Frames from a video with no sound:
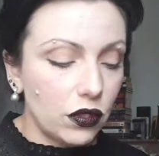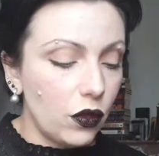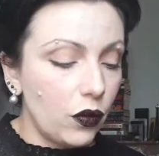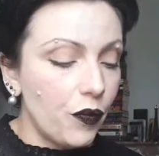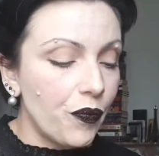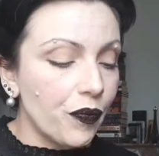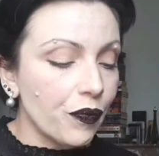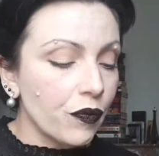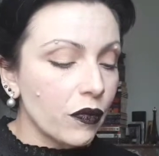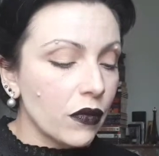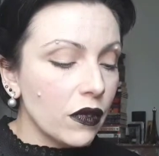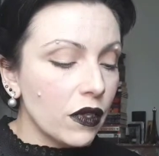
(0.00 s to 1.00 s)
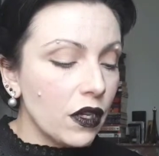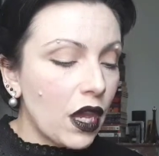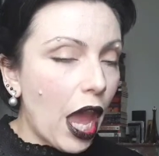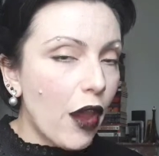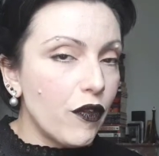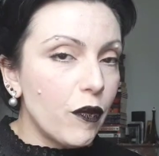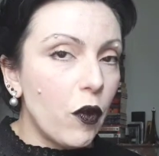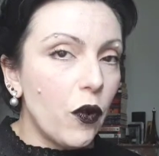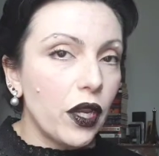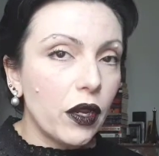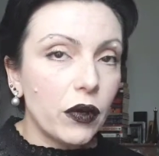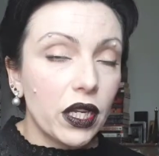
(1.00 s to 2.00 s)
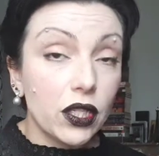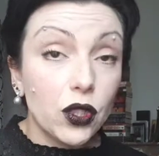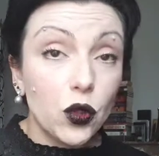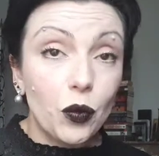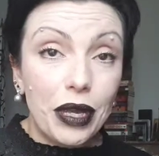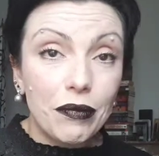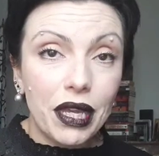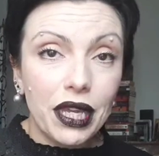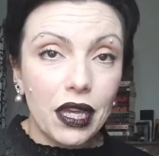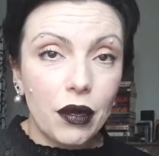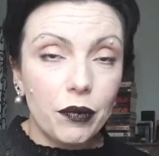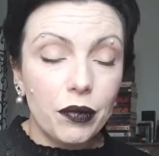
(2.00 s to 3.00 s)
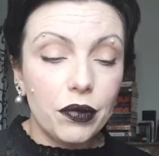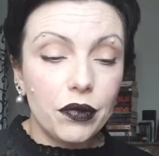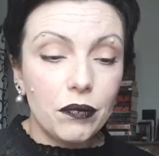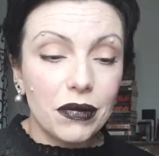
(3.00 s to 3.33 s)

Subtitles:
So every morning when I do my makeup,